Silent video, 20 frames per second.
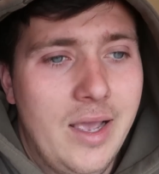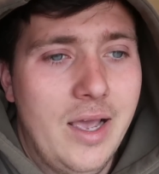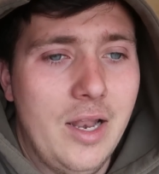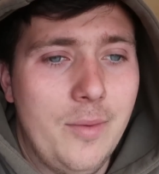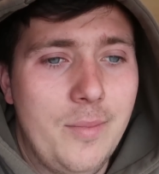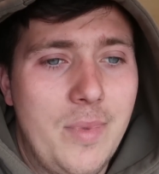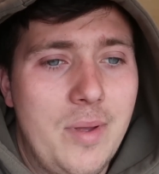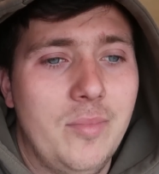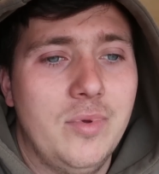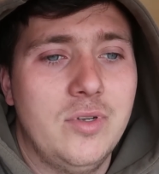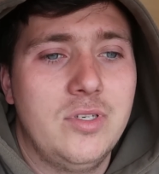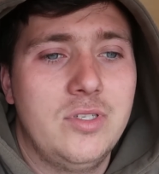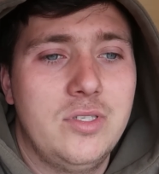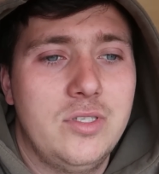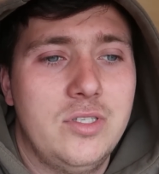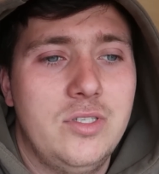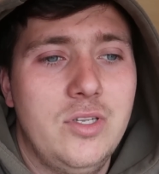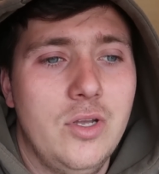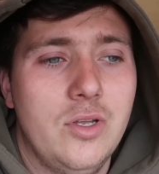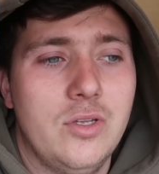I remember
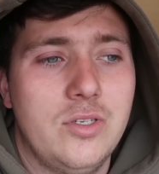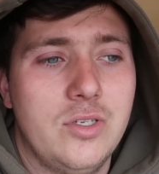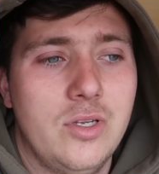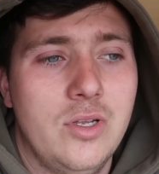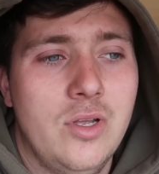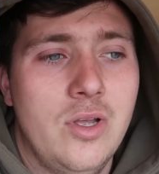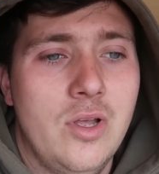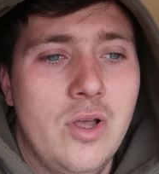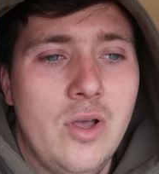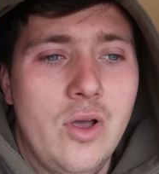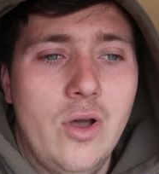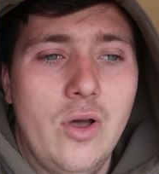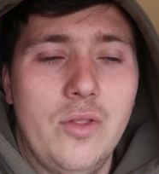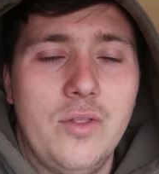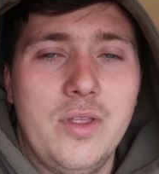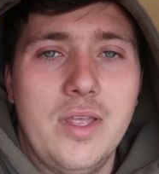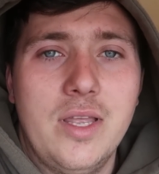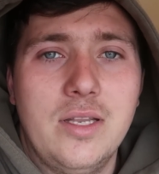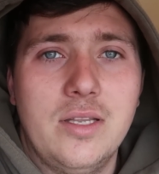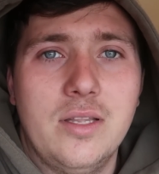stood on
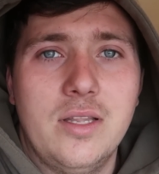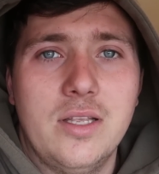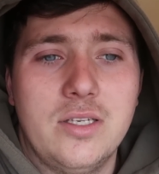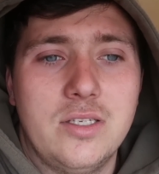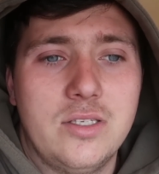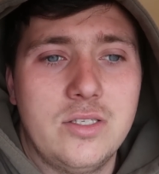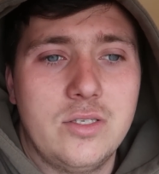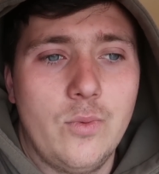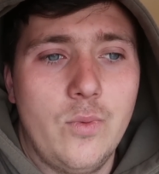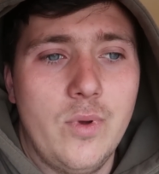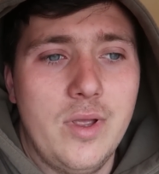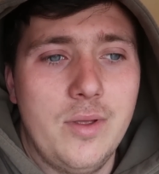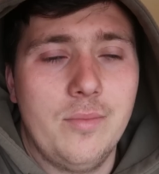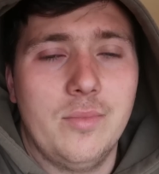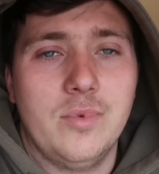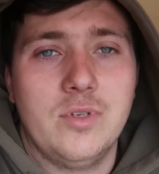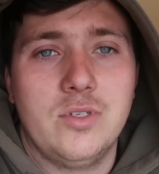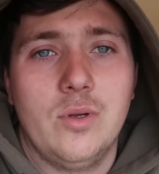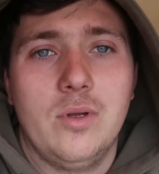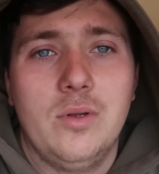the end of this
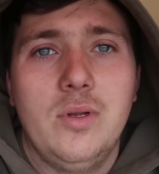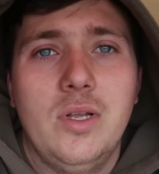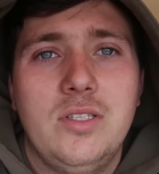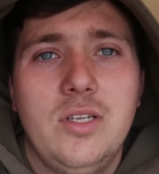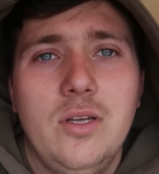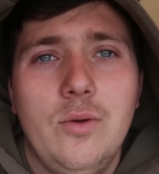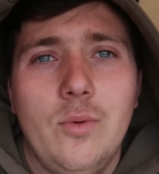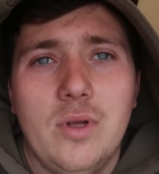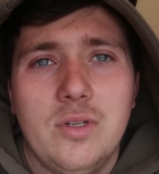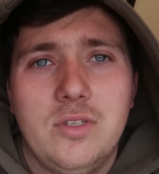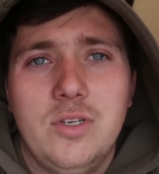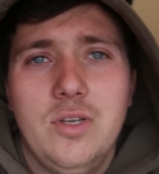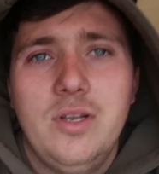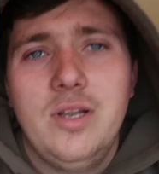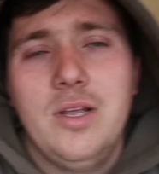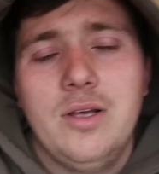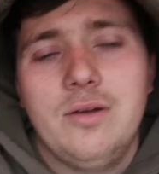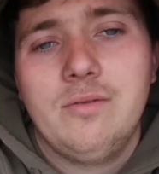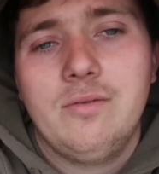swim, so I'll tell you what, I'll turn it